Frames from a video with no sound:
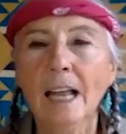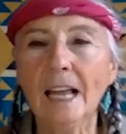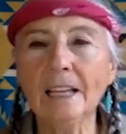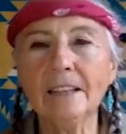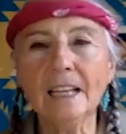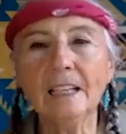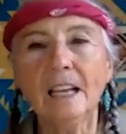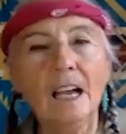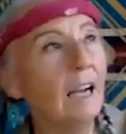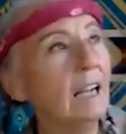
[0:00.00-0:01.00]
And
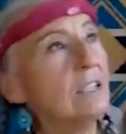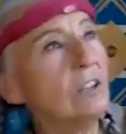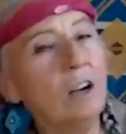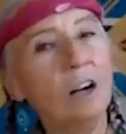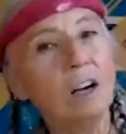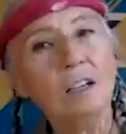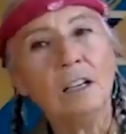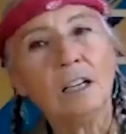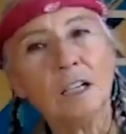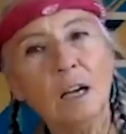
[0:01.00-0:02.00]
then I saw
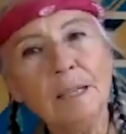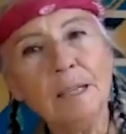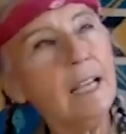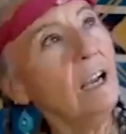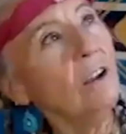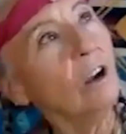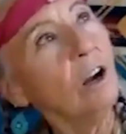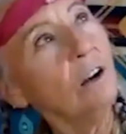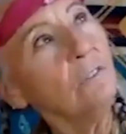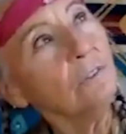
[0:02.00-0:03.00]
coming down
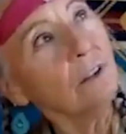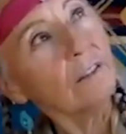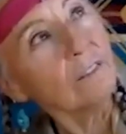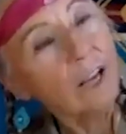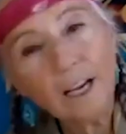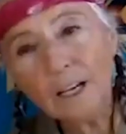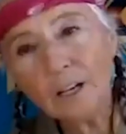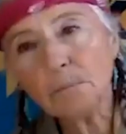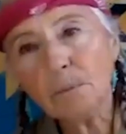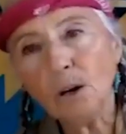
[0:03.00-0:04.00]
off the
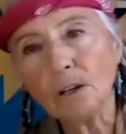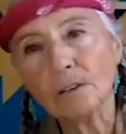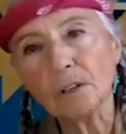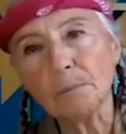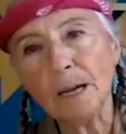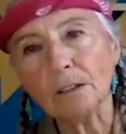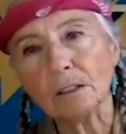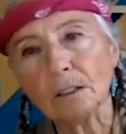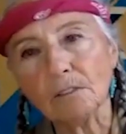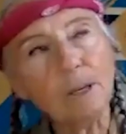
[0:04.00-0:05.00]
higher part of the
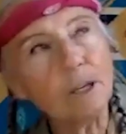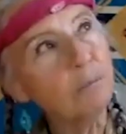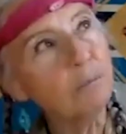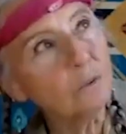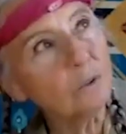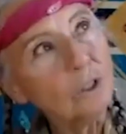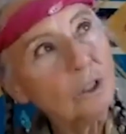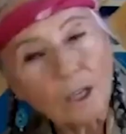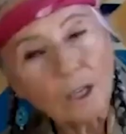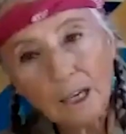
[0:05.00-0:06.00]
mountain of Bear Butte,
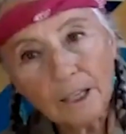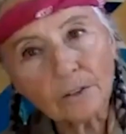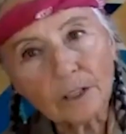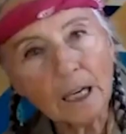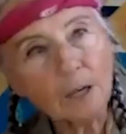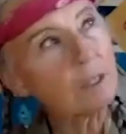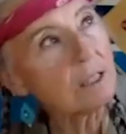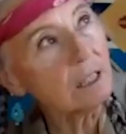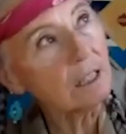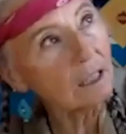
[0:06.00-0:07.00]
higher than I
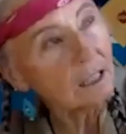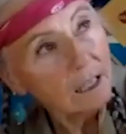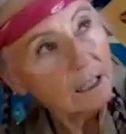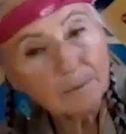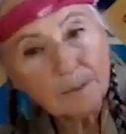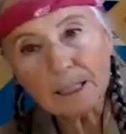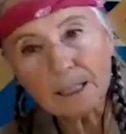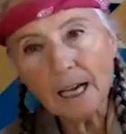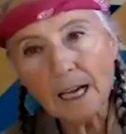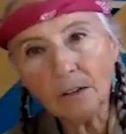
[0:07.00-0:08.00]
was sitting, coming
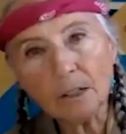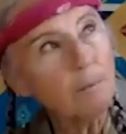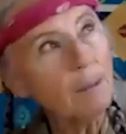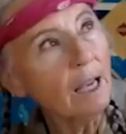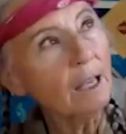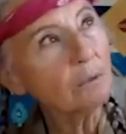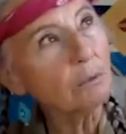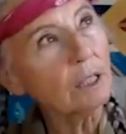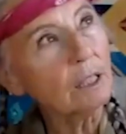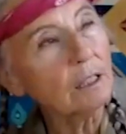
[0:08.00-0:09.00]
down a
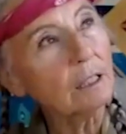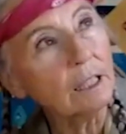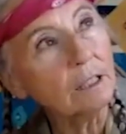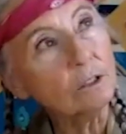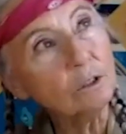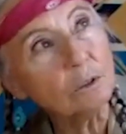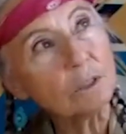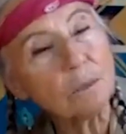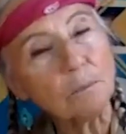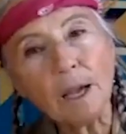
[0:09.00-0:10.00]
pathway that I knew
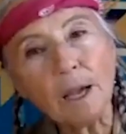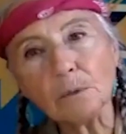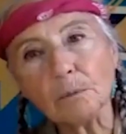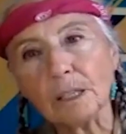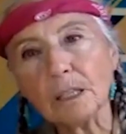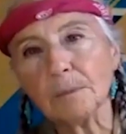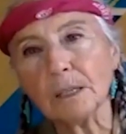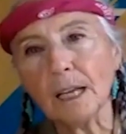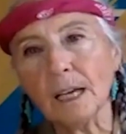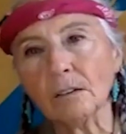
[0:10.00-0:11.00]
was the pathway
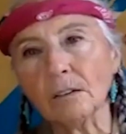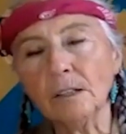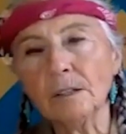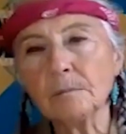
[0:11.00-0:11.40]
coming down,